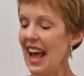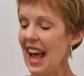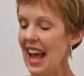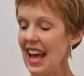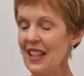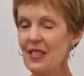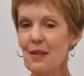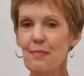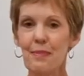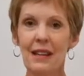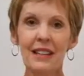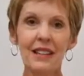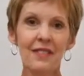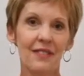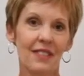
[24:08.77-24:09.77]
And the
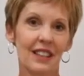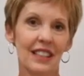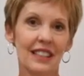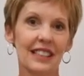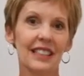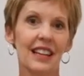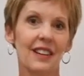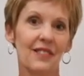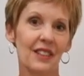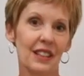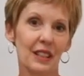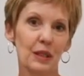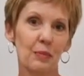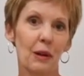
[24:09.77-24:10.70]
benefits of this